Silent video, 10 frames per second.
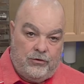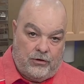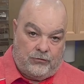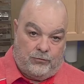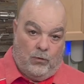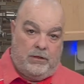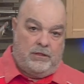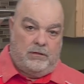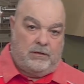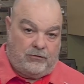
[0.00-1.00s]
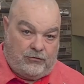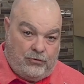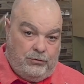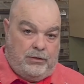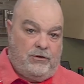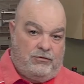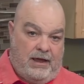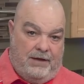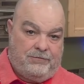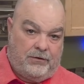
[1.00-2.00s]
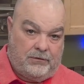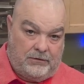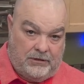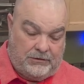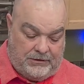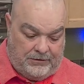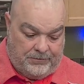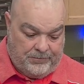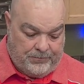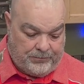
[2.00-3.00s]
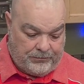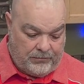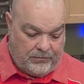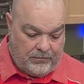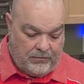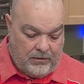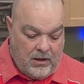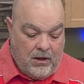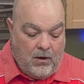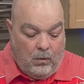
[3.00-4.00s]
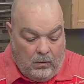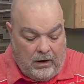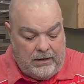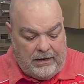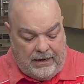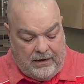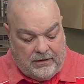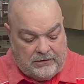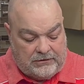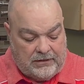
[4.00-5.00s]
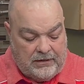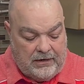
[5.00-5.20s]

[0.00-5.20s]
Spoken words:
2 things you have to consider. One is,